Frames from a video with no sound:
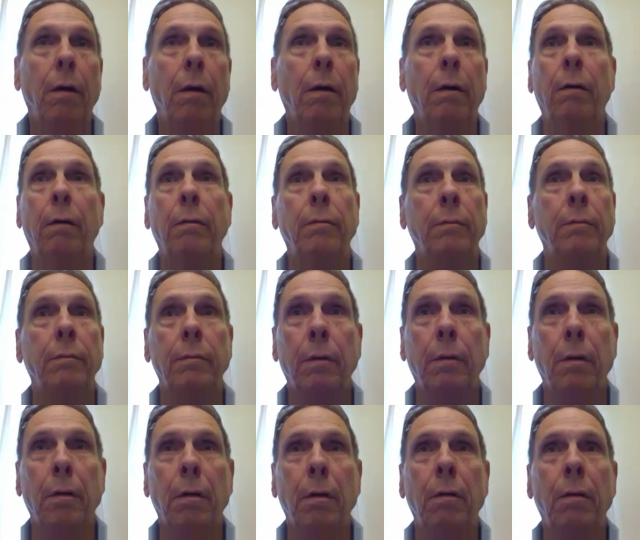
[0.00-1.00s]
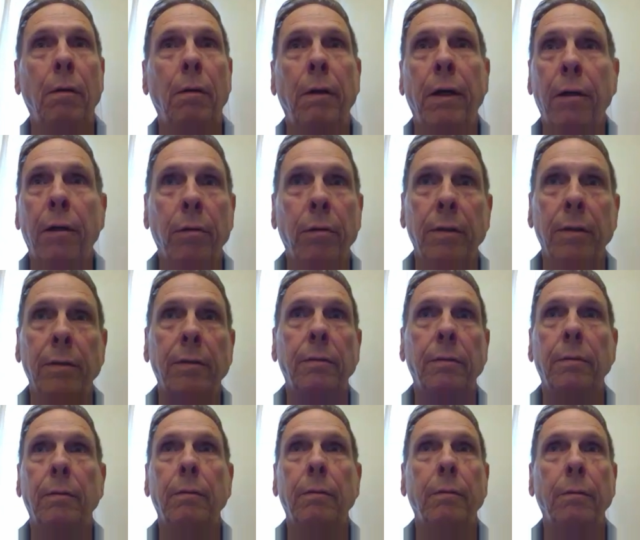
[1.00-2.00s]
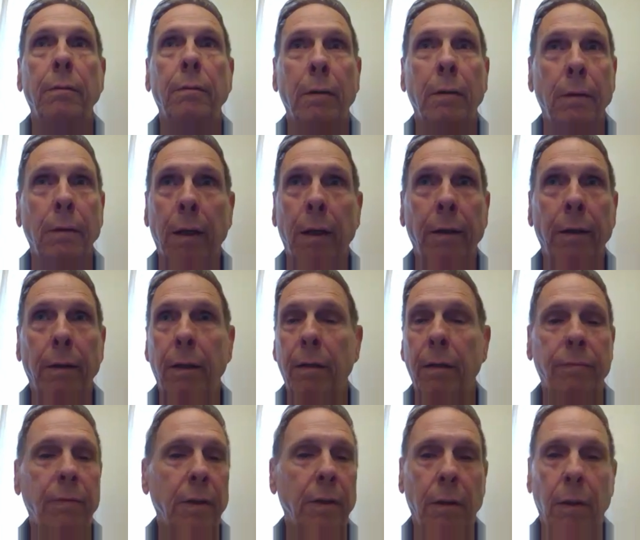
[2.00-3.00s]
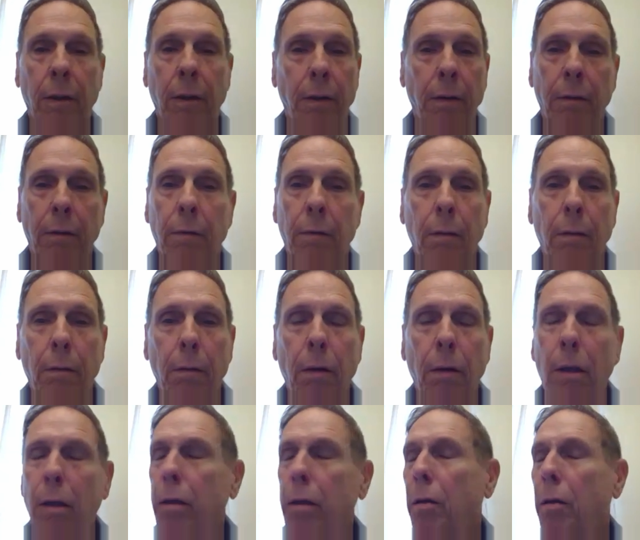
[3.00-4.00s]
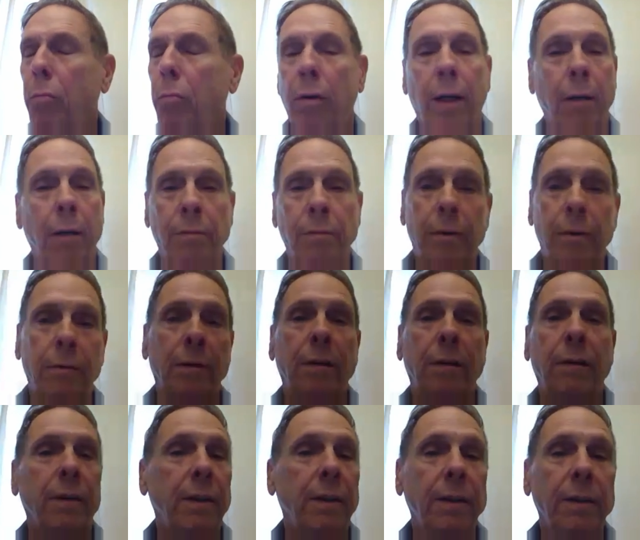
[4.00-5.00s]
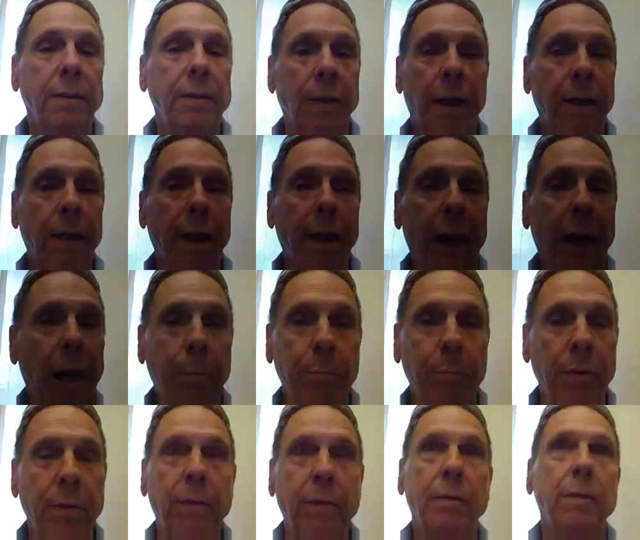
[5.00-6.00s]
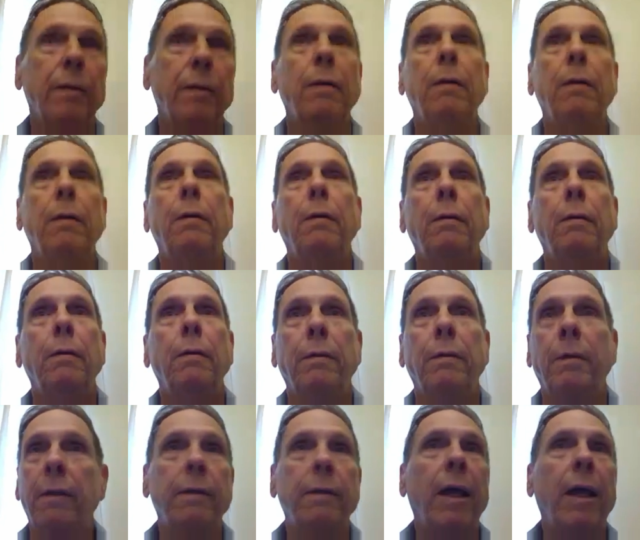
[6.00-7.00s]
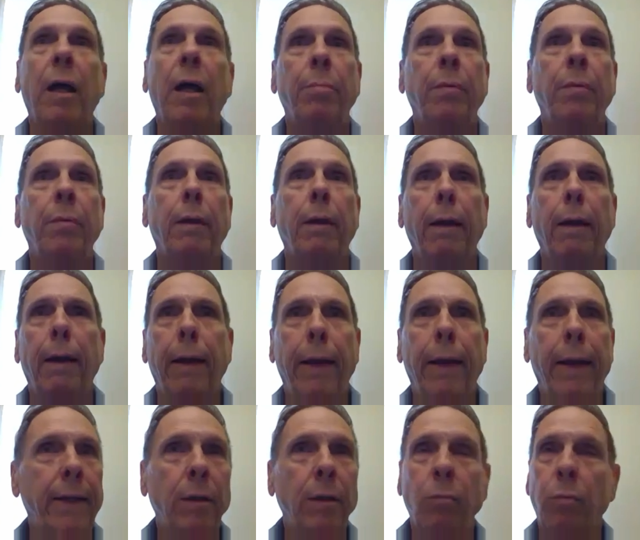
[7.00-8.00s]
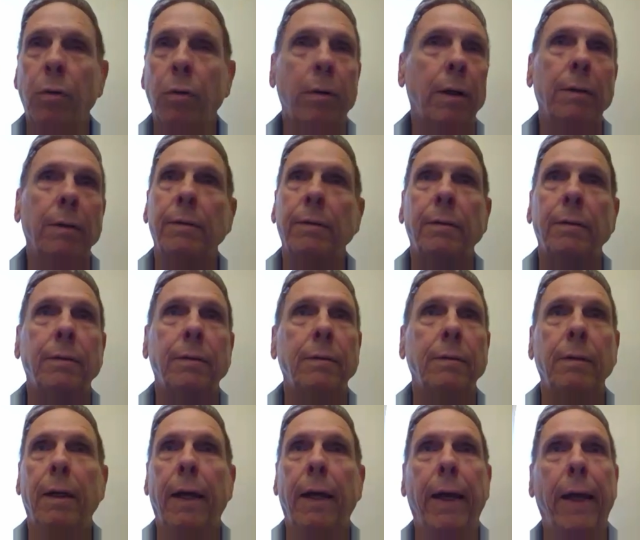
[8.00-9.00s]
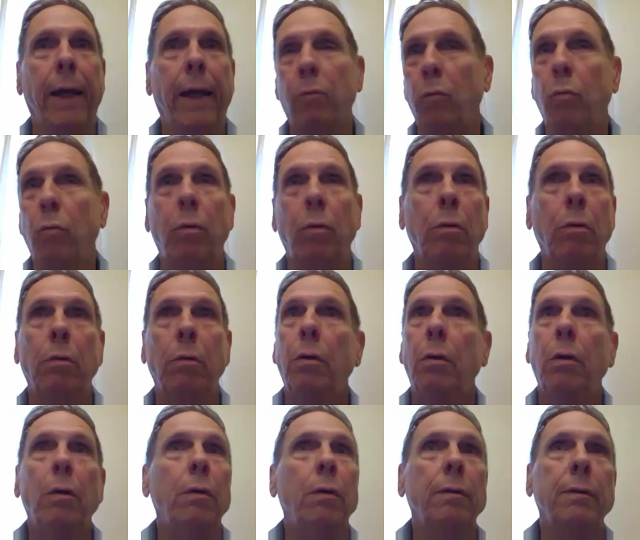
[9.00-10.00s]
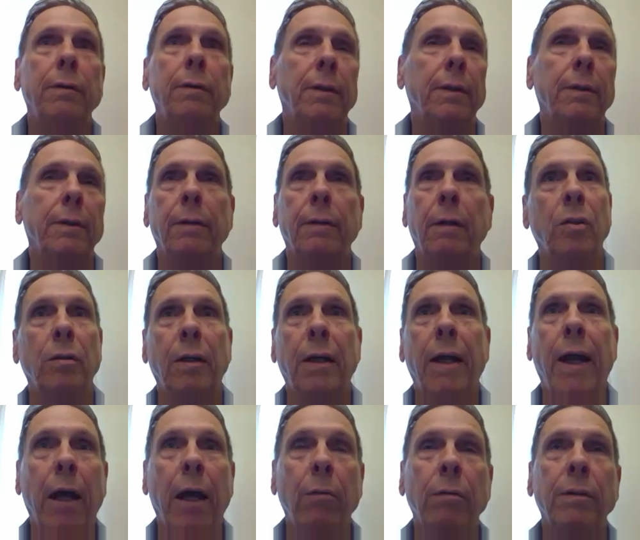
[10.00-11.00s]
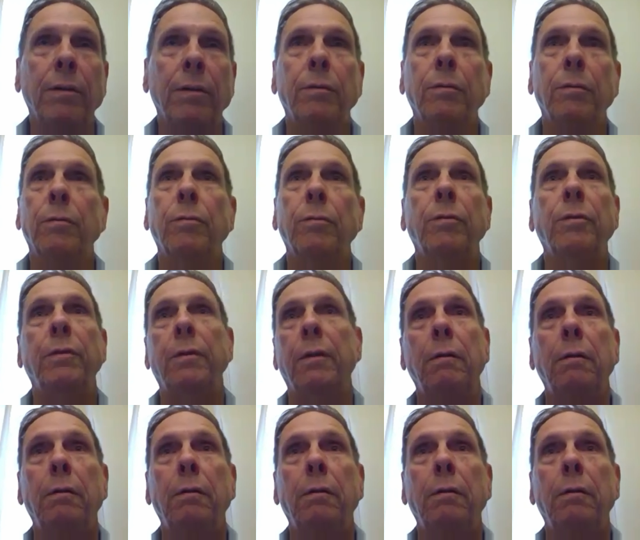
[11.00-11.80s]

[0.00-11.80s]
uh, hilarious night after night when I was there. The things that happened didn't happen anywhere else at all. The characters,